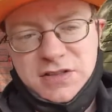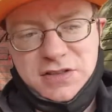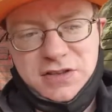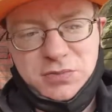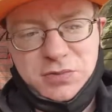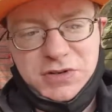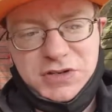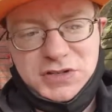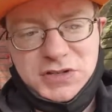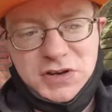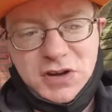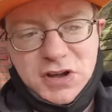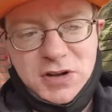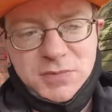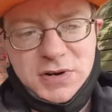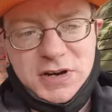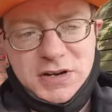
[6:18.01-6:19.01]
This one is
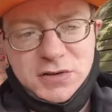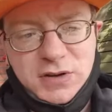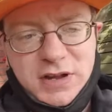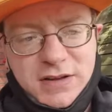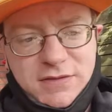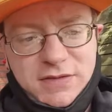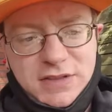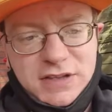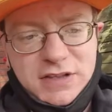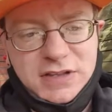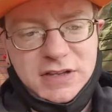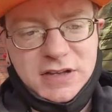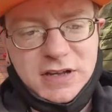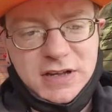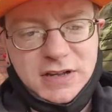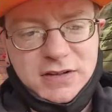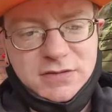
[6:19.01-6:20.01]
not, but I do have
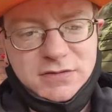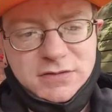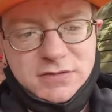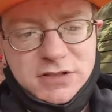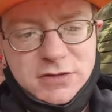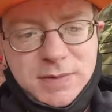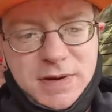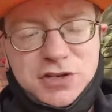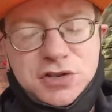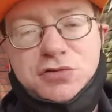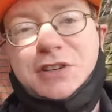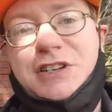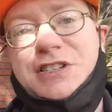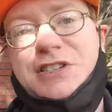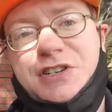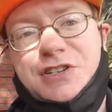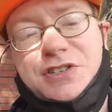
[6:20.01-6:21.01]
the uh, special
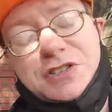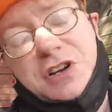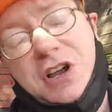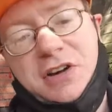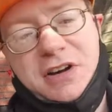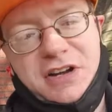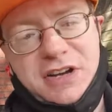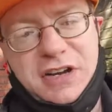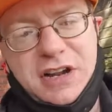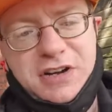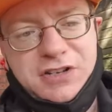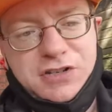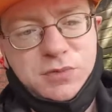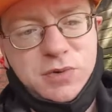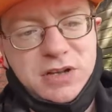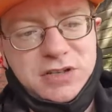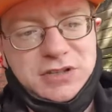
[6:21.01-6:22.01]
research already done
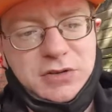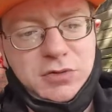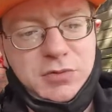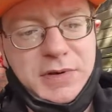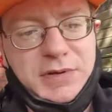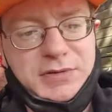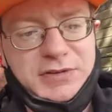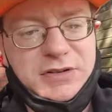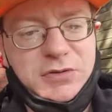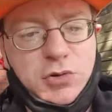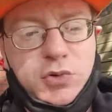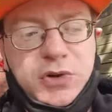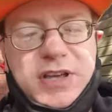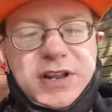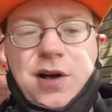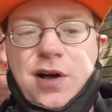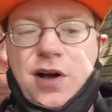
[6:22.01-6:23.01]
as well, so we'll be able to see what
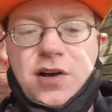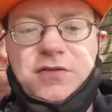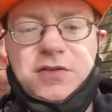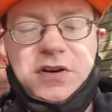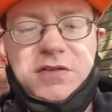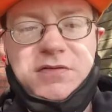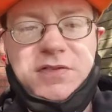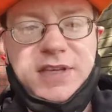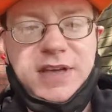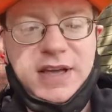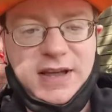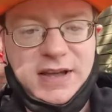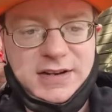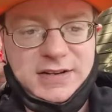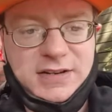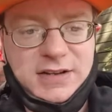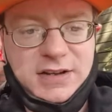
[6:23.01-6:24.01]
we get off of
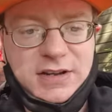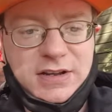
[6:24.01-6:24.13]
that.